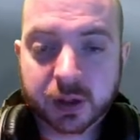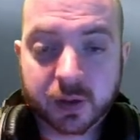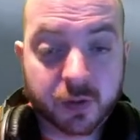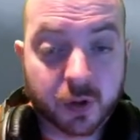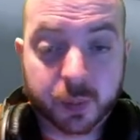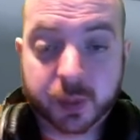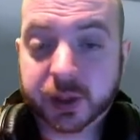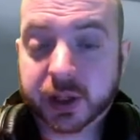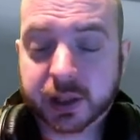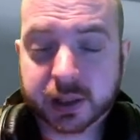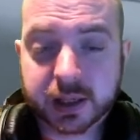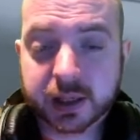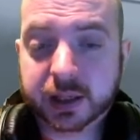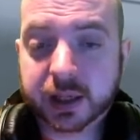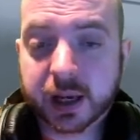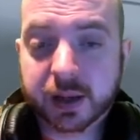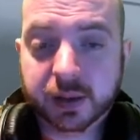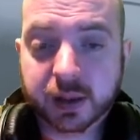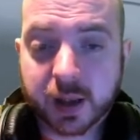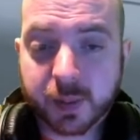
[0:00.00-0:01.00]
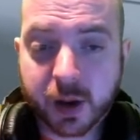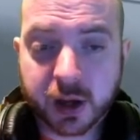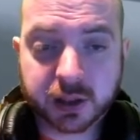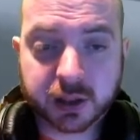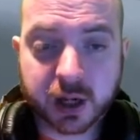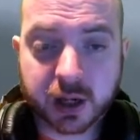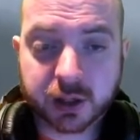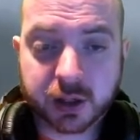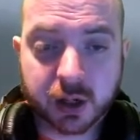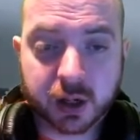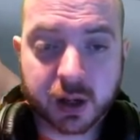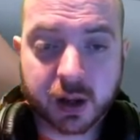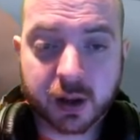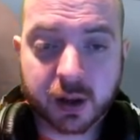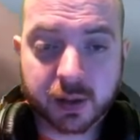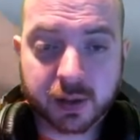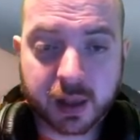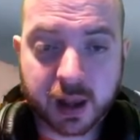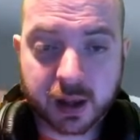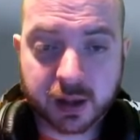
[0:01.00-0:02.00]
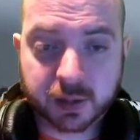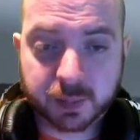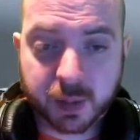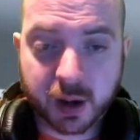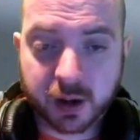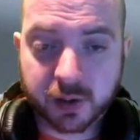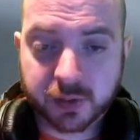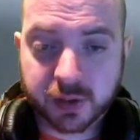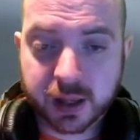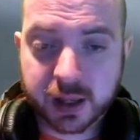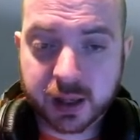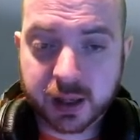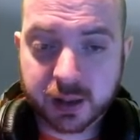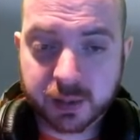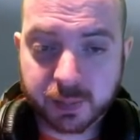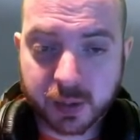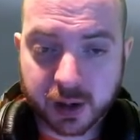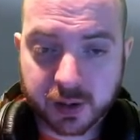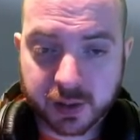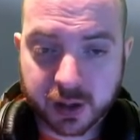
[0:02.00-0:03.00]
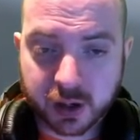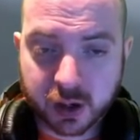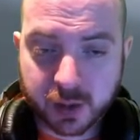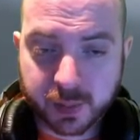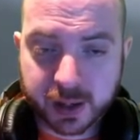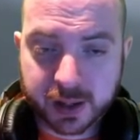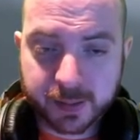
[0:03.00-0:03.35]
build persistence in, they might start to look at that as part of the economy.